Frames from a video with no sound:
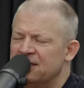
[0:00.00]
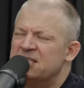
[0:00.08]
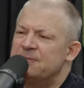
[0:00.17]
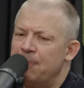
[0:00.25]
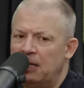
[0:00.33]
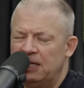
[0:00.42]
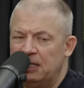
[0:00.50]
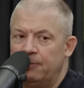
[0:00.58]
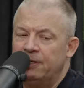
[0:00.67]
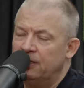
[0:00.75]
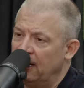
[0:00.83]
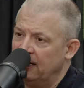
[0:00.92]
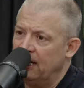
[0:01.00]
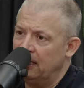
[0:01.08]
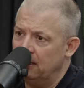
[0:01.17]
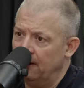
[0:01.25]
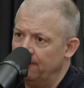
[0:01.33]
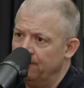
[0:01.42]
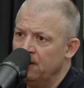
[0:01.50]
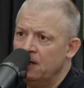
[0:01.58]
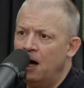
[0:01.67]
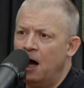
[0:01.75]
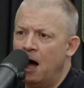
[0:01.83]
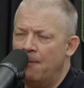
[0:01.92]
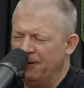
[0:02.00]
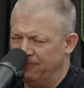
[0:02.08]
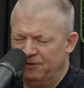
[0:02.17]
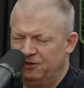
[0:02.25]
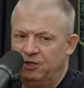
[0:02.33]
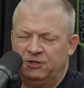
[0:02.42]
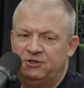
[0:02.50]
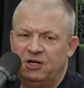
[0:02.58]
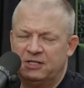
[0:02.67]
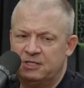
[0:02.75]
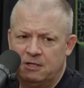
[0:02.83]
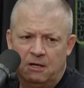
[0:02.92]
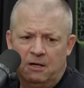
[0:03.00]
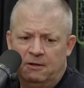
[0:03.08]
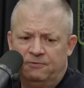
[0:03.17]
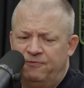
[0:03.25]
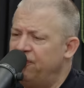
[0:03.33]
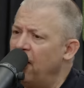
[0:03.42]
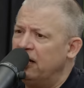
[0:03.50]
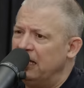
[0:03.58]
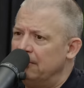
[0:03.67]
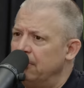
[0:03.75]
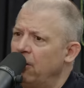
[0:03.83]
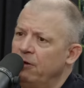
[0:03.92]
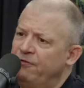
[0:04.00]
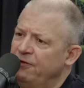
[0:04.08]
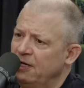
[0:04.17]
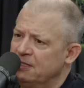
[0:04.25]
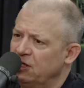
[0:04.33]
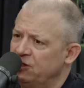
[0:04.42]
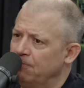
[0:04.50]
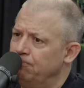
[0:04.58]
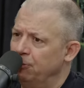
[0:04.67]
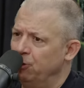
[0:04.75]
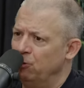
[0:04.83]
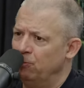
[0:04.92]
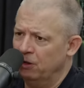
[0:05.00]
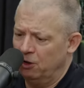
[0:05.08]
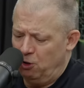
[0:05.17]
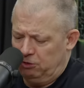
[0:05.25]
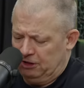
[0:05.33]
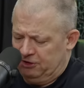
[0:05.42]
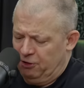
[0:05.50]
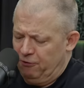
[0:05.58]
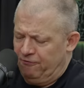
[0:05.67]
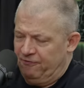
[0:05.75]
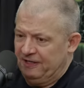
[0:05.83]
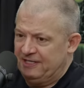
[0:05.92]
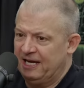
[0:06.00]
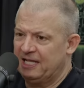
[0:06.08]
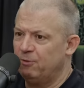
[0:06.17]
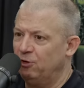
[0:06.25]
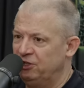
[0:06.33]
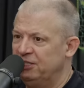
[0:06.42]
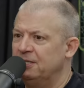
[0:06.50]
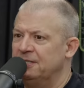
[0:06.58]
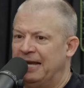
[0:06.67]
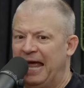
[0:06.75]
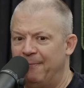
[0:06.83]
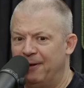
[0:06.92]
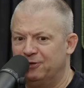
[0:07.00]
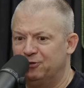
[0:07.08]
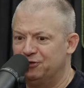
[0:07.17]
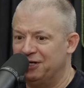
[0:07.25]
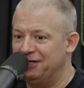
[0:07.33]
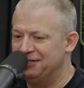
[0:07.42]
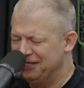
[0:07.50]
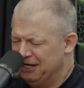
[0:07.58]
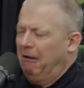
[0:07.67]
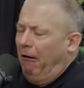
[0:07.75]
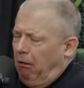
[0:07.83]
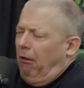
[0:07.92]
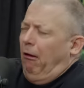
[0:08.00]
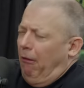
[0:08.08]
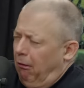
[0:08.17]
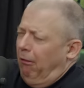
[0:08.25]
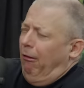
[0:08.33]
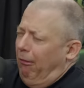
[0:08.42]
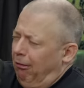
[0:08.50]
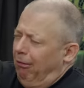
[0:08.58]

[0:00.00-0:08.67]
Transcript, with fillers: Smelling them What's and licking them. them. Uh, but, but just fucking them, I would feel like such a boob holding two feet together while she does an ab exercise. Oh,